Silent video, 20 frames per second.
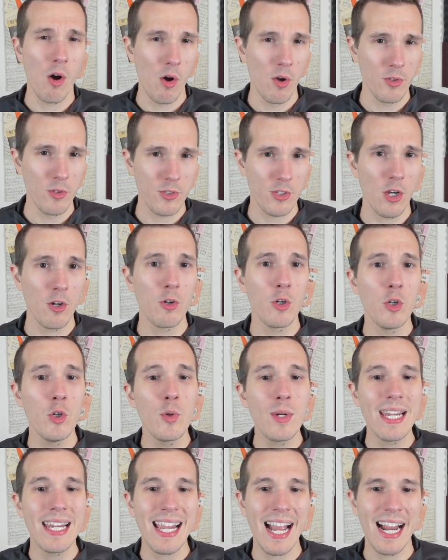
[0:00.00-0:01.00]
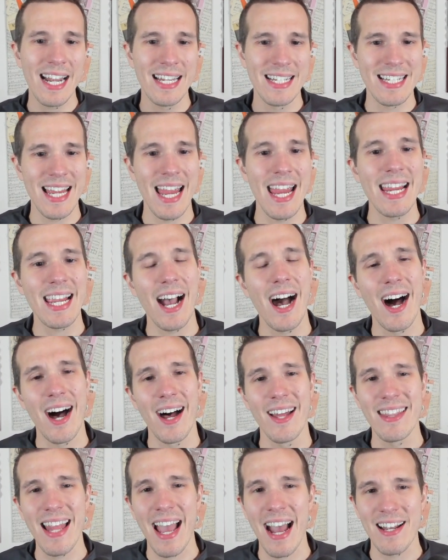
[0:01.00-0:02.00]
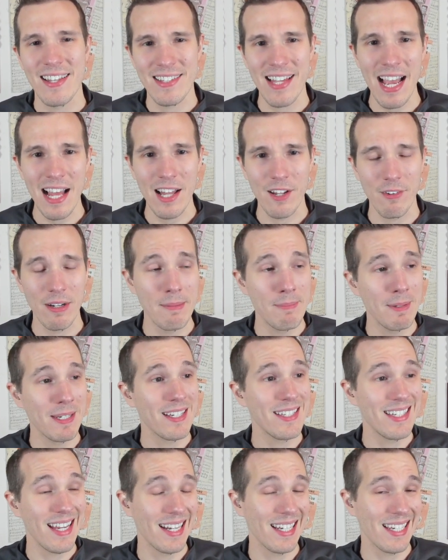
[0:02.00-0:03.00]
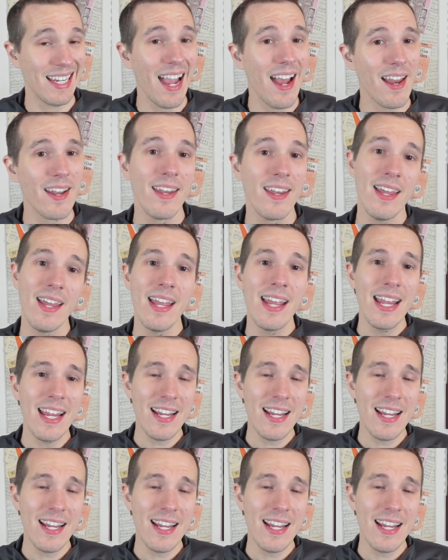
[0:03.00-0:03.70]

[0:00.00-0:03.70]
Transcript: also who can kind of take on that salary because yet again,